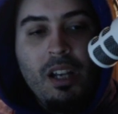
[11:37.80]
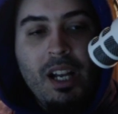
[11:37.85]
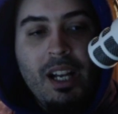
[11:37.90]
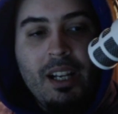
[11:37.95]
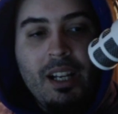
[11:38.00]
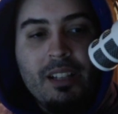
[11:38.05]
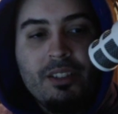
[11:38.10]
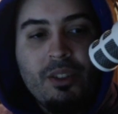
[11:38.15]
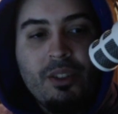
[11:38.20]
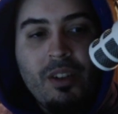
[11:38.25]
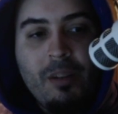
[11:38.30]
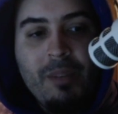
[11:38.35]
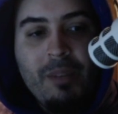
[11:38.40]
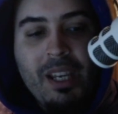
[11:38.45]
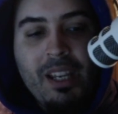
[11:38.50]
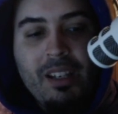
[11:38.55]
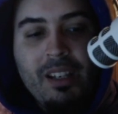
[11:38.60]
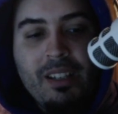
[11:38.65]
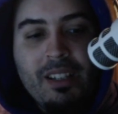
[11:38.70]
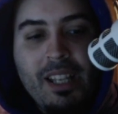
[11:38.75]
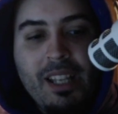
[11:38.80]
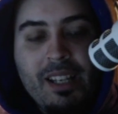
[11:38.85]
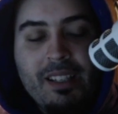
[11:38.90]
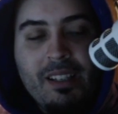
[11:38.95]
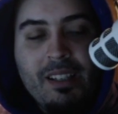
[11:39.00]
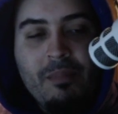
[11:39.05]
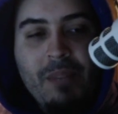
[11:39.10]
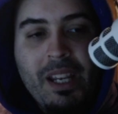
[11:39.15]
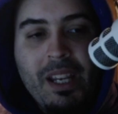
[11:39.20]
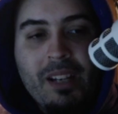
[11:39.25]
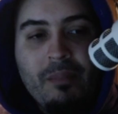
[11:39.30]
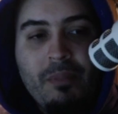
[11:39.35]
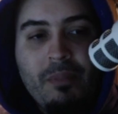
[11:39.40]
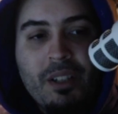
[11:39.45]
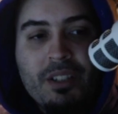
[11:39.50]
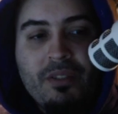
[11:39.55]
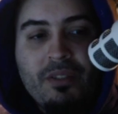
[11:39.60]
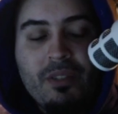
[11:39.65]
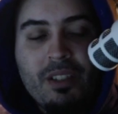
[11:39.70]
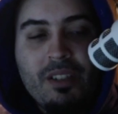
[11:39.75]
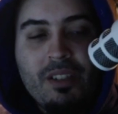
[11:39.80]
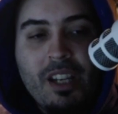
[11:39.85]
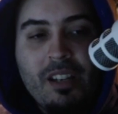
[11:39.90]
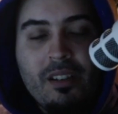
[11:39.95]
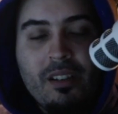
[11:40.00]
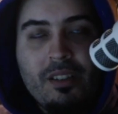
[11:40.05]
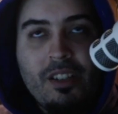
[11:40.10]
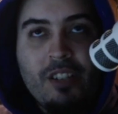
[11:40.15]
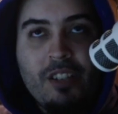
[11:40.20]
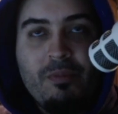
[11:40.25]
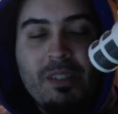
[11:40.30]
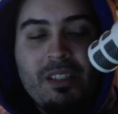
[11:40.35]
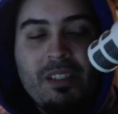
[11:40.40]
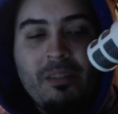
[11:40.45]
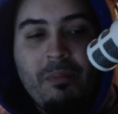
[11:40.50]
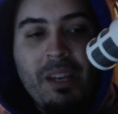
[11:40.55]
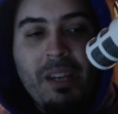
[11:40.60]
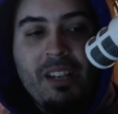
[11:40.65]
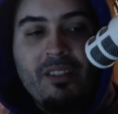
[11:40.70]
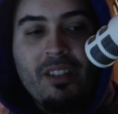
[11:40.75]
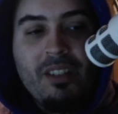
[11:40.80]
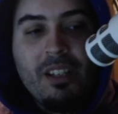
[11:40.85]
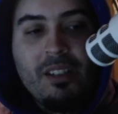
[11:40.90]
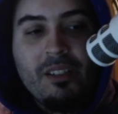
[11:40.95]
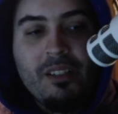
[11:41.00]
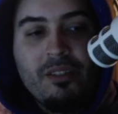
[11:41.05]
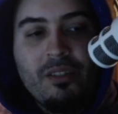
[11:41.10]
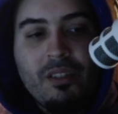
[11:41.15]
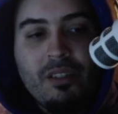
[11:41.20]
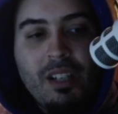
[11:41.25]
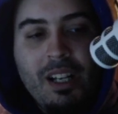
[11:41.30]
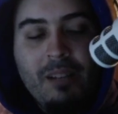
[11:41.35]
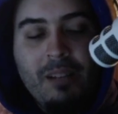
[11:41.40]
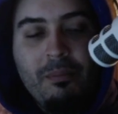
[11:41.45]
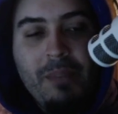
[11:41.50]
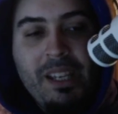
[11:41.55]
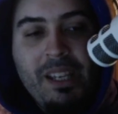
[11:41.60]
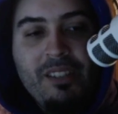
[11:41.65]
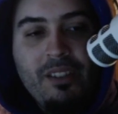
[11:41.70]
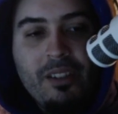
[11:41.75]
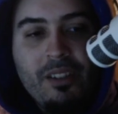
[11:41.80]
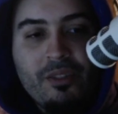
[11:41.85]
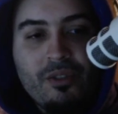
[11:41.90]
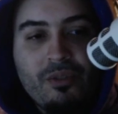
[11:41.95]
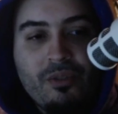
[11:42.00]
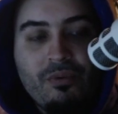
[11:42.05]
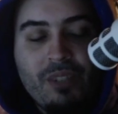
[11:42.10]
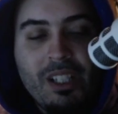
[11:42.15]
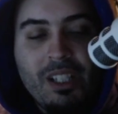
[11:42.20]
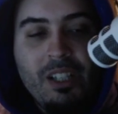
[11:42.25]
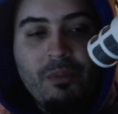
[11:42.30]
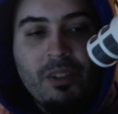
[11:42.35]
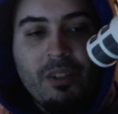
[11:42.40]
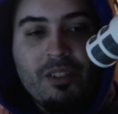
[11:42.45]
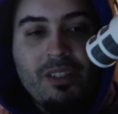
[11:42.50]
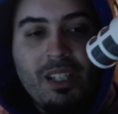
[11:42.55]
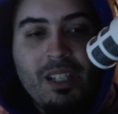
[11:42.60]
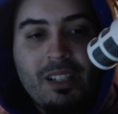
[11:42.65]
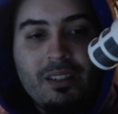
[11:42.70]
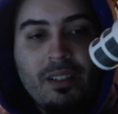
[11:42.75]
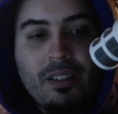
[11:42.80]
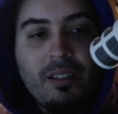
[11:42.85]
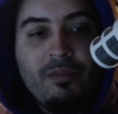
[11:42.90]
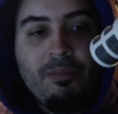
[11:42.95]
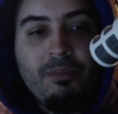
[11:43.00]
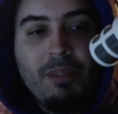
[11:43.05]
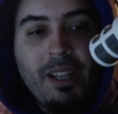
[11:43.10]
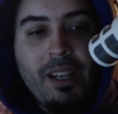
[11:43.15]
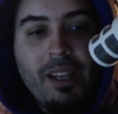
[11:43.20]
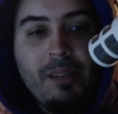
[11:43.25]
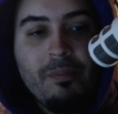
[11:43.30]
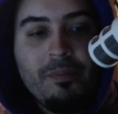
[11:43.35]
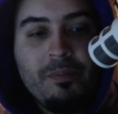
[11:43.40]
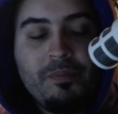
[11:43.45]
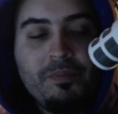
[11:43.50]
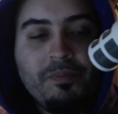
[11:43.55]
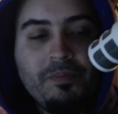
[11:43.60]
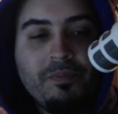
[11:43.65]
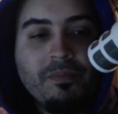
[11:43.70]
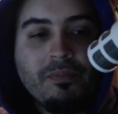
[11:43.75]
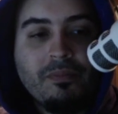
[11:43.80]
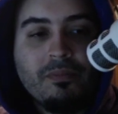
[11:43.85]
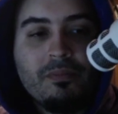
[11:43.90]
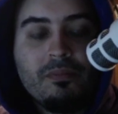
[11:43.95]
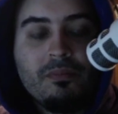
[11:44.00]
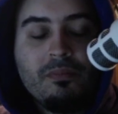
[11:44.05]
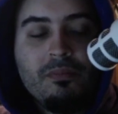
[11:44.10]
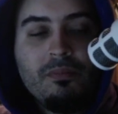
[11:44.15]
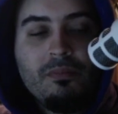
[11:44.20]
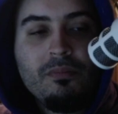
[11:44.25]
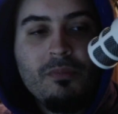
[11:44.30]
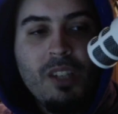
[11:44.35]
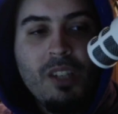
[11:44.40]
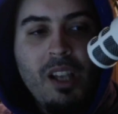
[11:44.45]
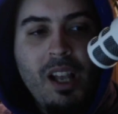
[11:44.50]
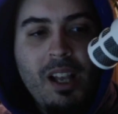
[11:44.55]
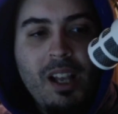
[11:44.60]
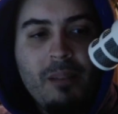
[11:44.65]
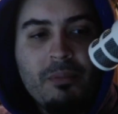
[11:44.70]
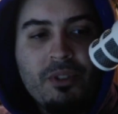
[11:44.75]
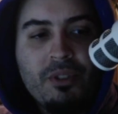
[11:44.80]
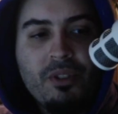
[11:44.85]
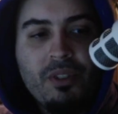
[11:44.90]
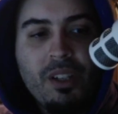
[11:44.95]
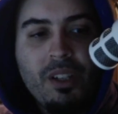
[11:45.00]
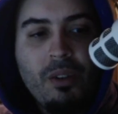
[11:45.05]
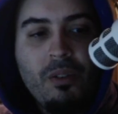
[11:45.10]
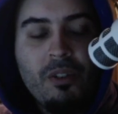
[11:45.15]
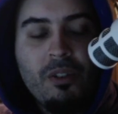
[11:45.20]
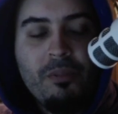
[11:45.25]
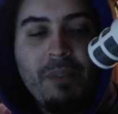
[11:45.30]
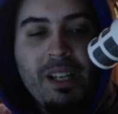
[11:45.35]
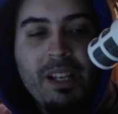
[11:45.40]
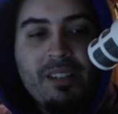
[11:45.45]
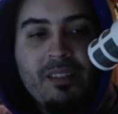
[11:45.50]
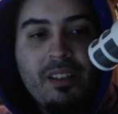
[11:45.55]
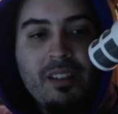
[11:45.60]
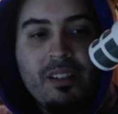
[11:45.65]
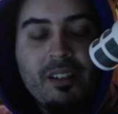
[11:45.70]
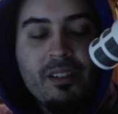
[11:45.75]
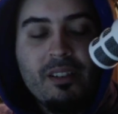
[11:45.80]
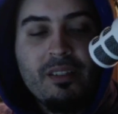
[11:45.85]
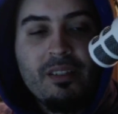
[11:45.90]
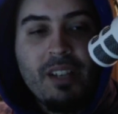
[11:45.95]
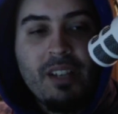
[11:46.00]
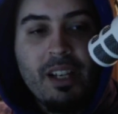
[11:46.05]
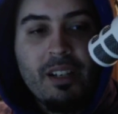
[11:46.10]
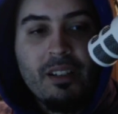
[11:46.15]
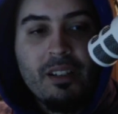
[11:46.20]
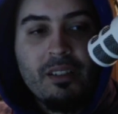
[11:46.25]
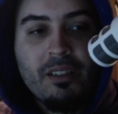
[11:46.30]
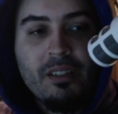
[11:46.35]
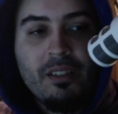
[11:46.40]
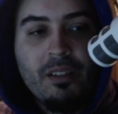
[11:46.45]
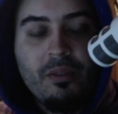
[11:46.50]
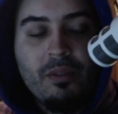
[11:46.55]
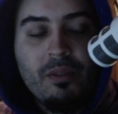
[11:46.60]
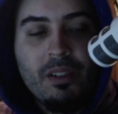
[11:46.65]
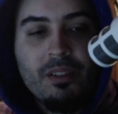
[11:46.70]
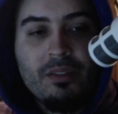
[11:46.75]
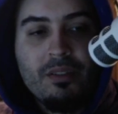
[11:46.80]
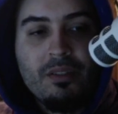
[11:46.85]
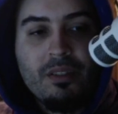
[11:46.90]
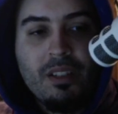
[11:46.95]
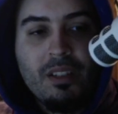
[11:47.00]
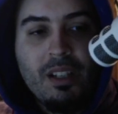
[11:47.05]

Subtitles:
So coming in, they did make a bunch of adjustments to Mage Seekers. Mage Seekers really weren't seeing a ton of play. So the old Mage Seeker Insider was